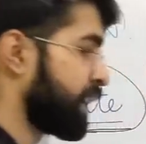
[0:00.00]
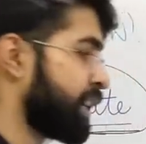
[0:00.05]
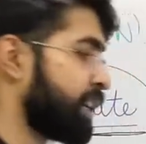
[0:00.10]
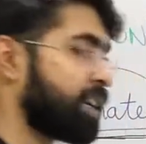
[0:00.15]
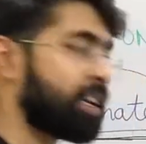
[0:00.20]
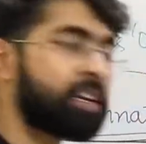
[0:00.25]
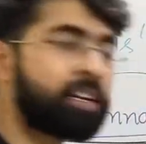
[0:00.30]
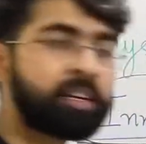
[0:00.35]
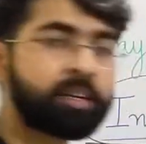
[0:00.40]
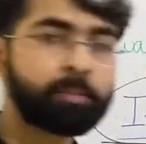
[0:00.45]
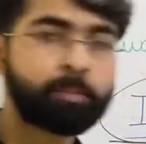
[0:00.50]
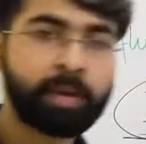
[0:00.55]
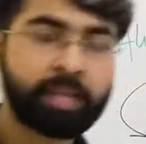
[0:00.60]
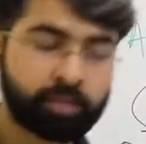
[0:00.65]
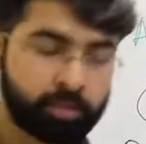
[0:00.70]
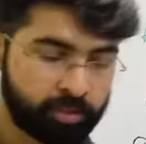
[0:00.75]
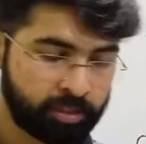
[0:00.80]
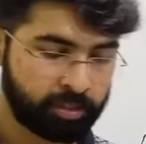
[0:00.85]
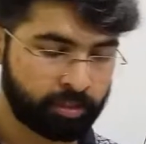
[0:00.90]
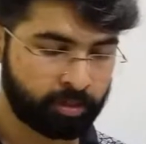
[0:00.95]
green colored
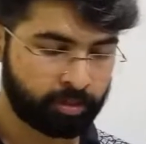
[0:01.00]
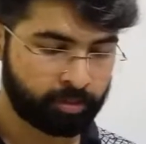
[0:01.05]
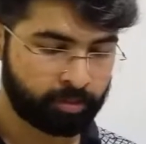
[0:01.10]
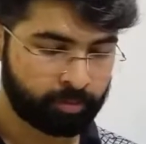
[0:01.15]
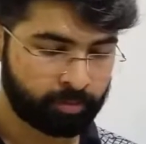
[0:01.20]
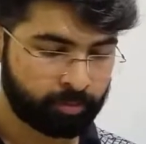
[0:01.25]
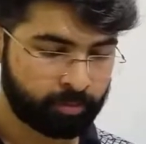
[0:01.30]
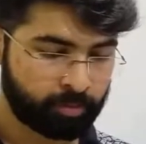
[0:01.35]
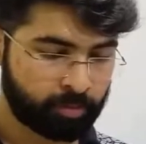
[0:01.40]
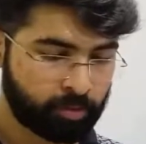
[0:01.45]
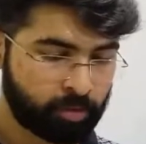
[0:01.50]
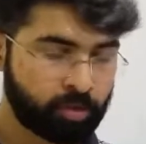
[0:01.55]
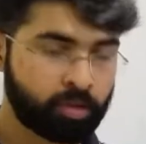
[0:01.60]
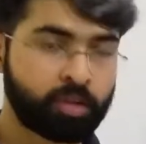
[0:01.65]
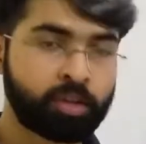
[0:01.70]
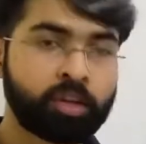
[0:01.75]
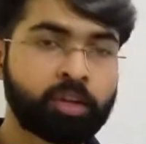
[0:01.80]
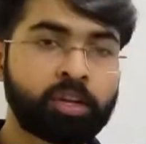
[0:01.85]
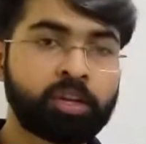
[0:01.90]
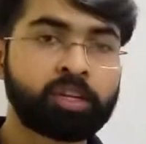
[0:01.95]
pathogen.
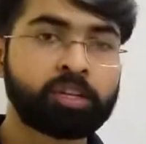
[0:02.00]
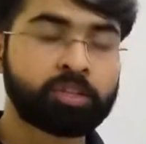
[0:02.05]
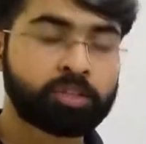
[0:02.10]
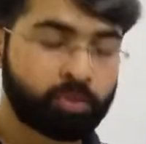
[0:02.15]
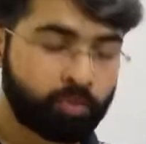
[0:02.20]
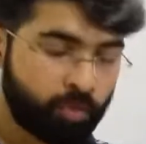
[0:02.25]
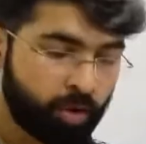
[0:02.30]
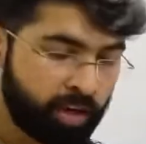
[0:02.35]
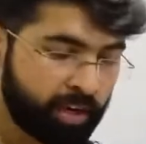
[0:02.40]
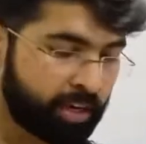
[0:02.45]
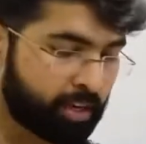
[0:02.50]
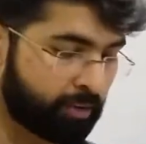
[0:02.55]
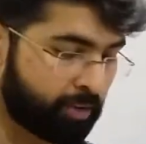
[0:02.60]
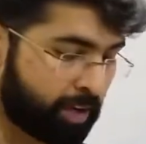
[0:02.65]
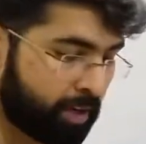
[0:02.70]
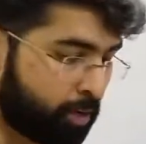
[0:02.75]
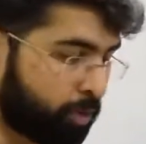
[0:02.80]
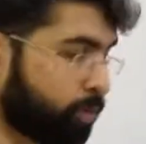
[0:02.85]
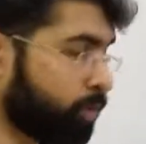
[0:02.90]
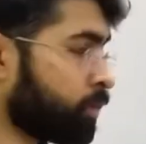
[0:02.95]
So what it
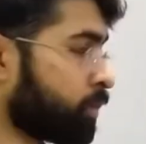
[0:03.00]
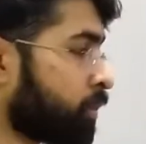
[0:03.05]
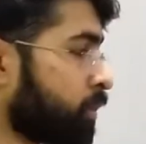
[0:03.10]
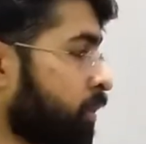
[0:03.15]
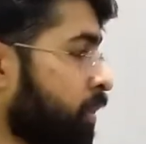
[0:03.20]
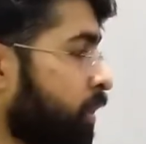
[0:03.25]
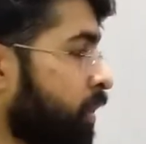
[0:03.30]
will do,